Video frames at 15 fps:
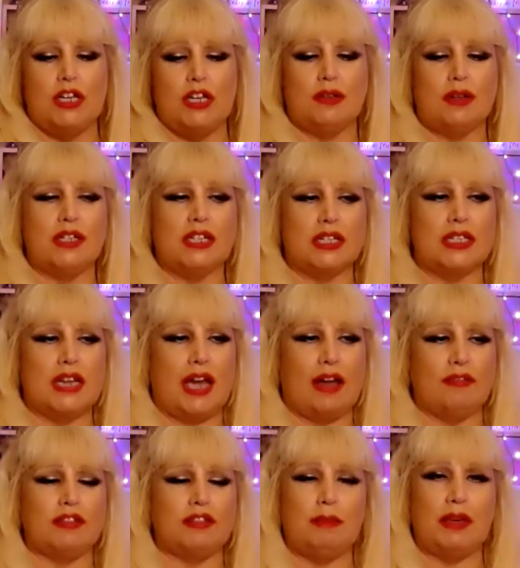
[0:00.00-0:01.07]
So it doesn't
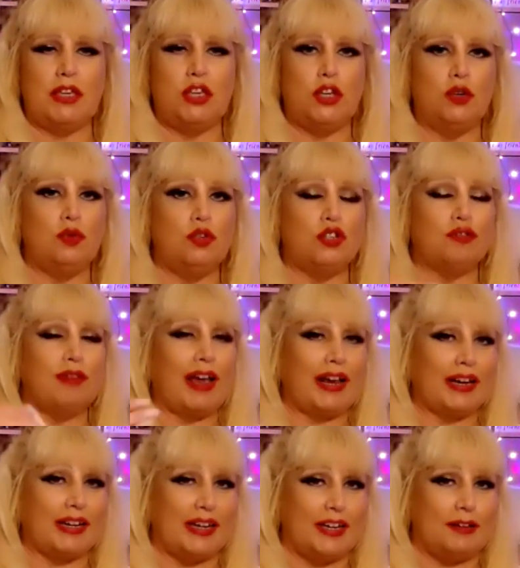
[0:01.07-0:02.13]
have to be you
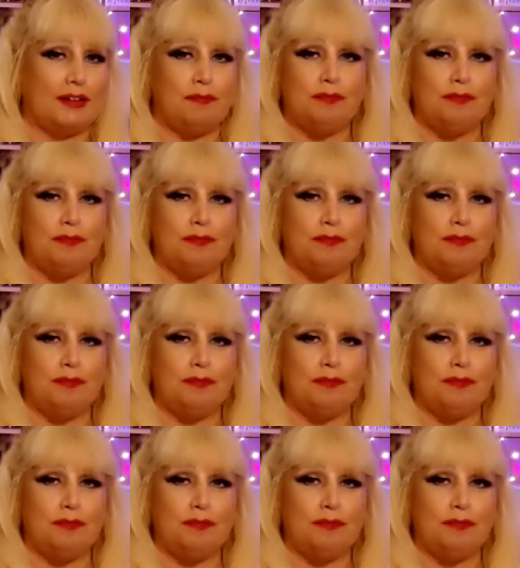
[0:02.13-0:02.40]
directly.